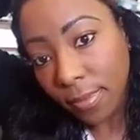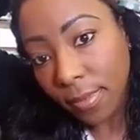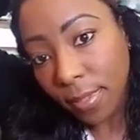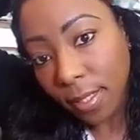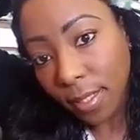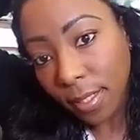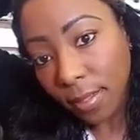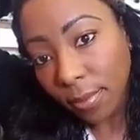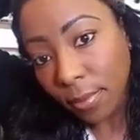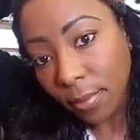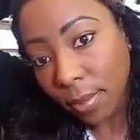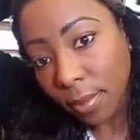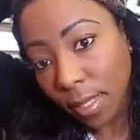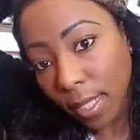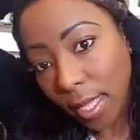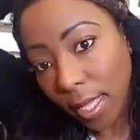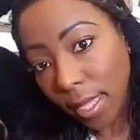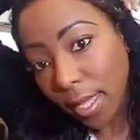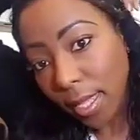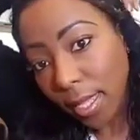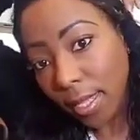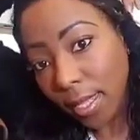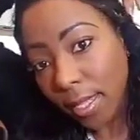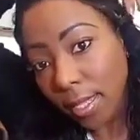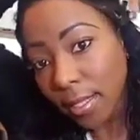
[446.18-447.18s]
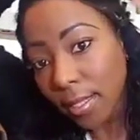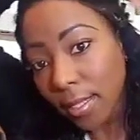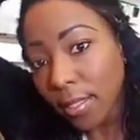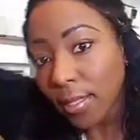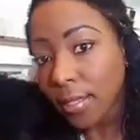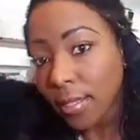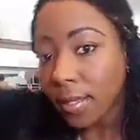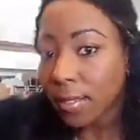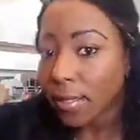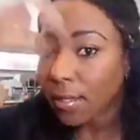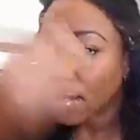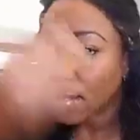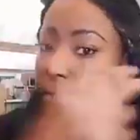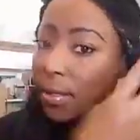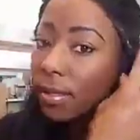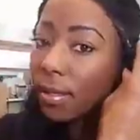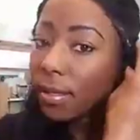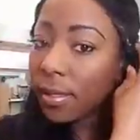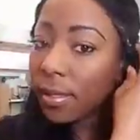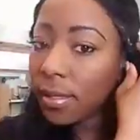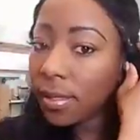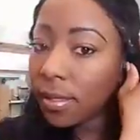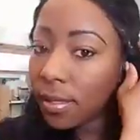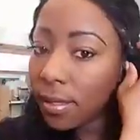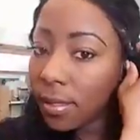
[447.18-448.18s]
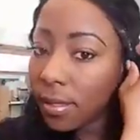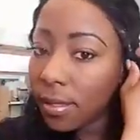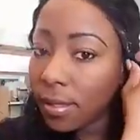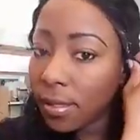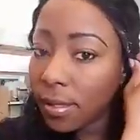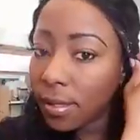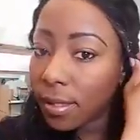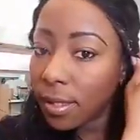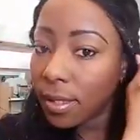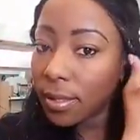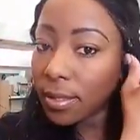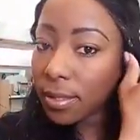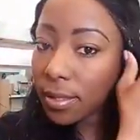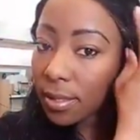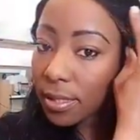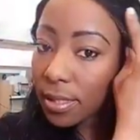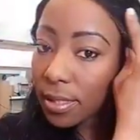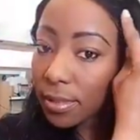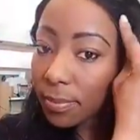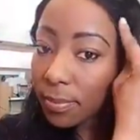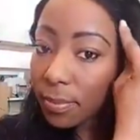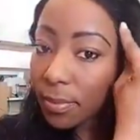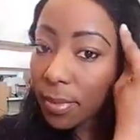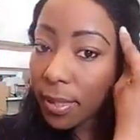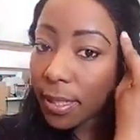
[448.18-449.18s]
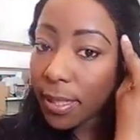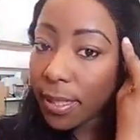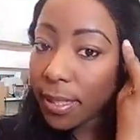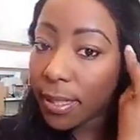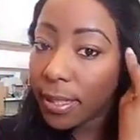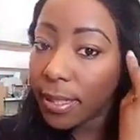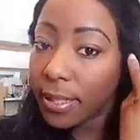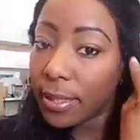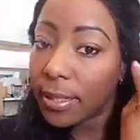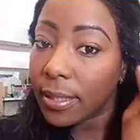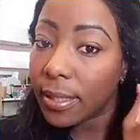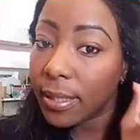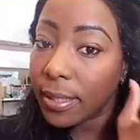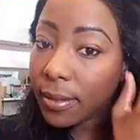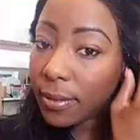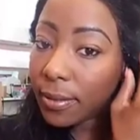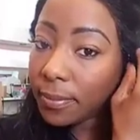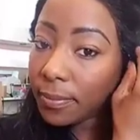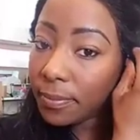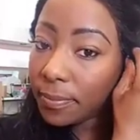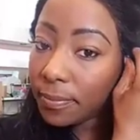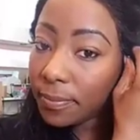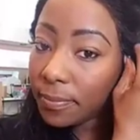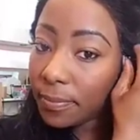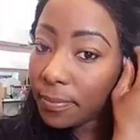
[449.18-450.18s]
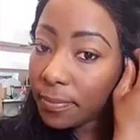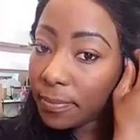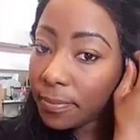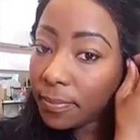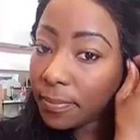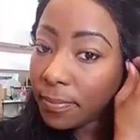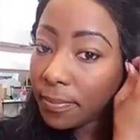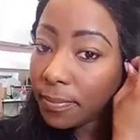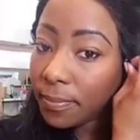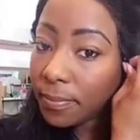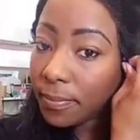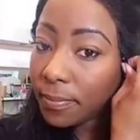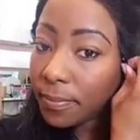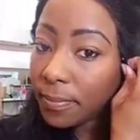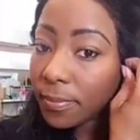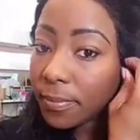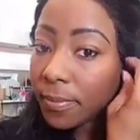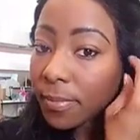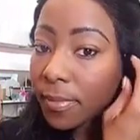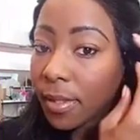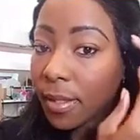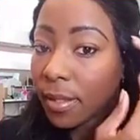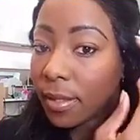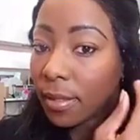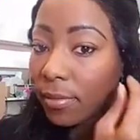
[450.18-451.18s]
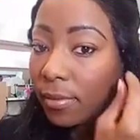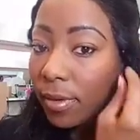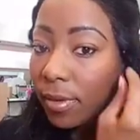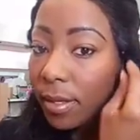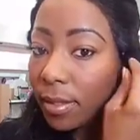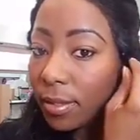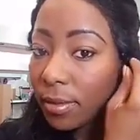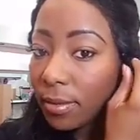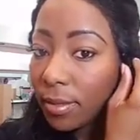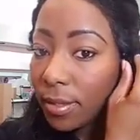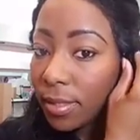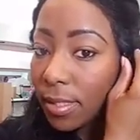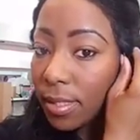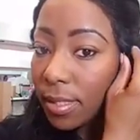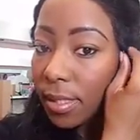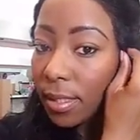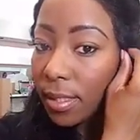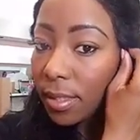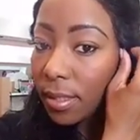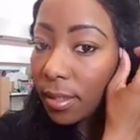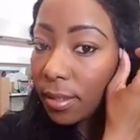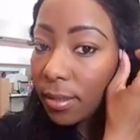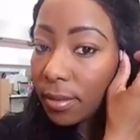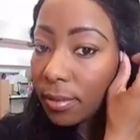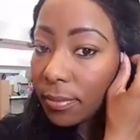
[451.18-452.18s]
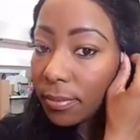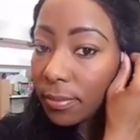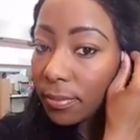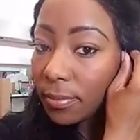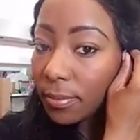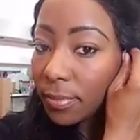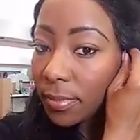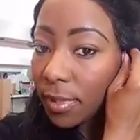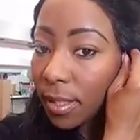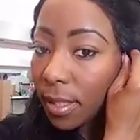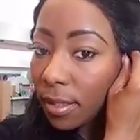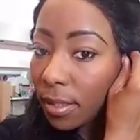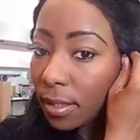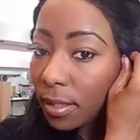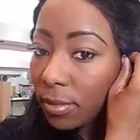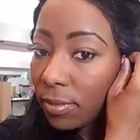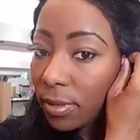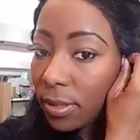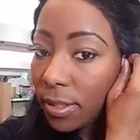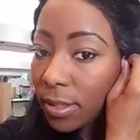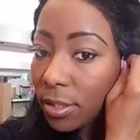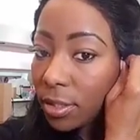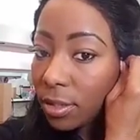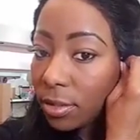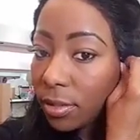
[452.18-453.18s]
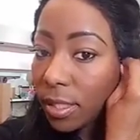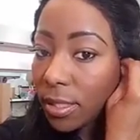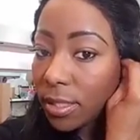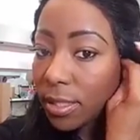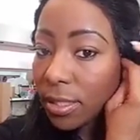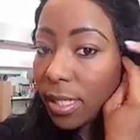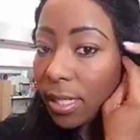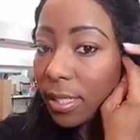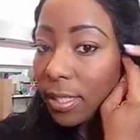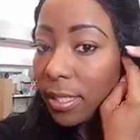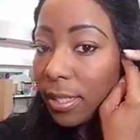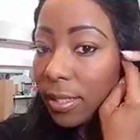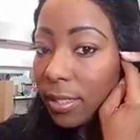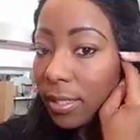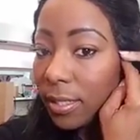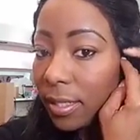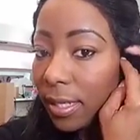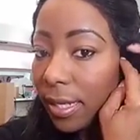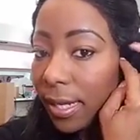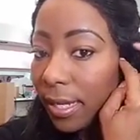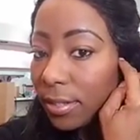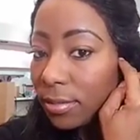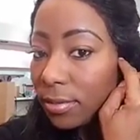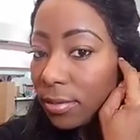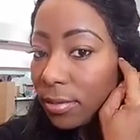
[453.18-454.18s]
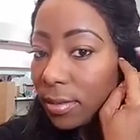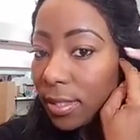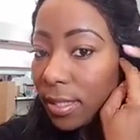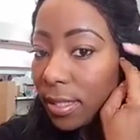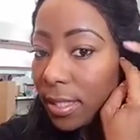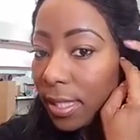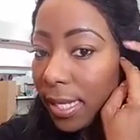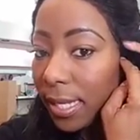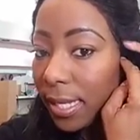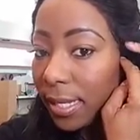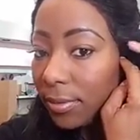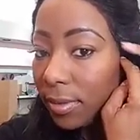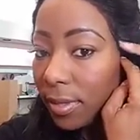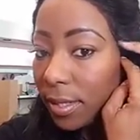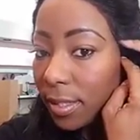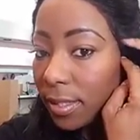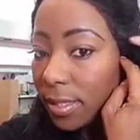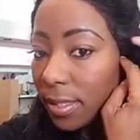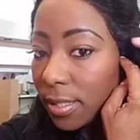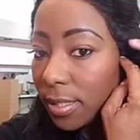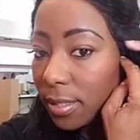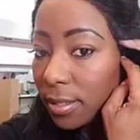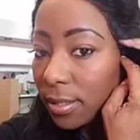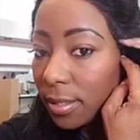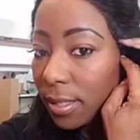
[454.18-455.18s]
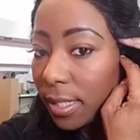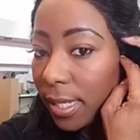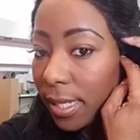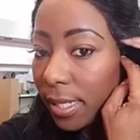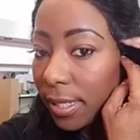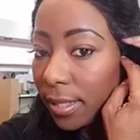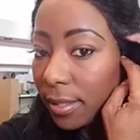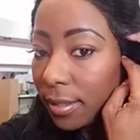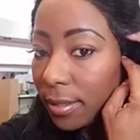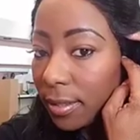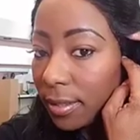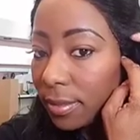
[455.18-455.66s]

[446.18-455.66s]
And apply. And just lay it down. Right on your skin. I don't really stretch it. I let it naturally lay where it's going to lay.